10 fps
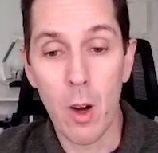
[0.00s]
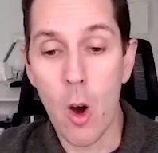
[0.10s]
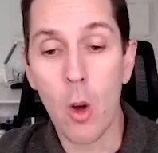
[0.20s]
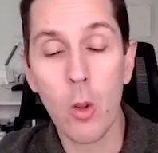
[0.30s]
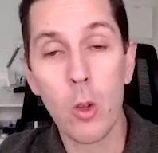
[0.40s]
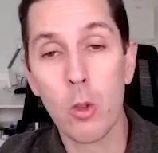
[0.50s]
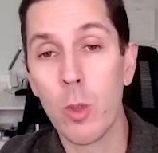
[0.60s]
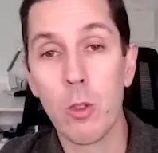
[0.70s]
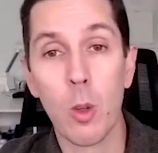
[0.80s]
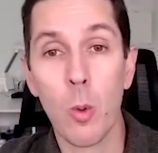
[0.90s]
all those
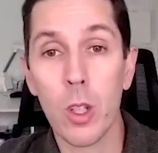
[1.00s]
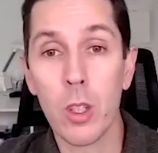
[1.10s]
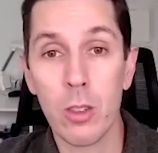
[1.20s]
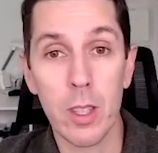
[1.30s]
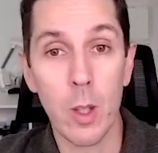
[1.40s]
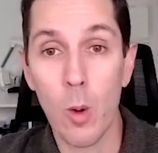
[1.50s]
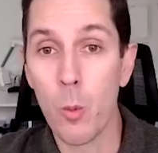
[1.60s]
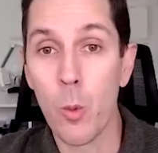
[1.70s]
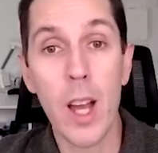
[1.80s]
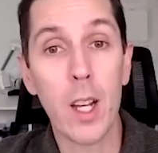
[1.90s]
original workers said, "You know what?
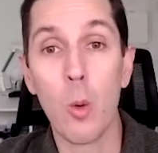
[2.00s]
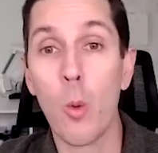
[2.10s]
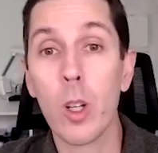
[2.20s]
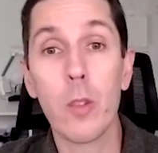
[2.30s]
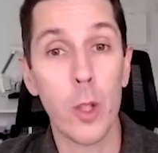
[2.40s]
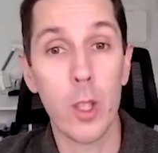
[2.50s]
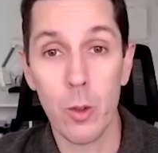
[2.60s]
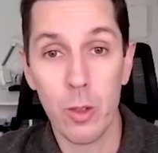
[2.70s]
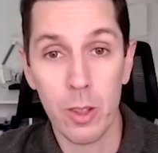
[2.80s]
We're not going to work for you.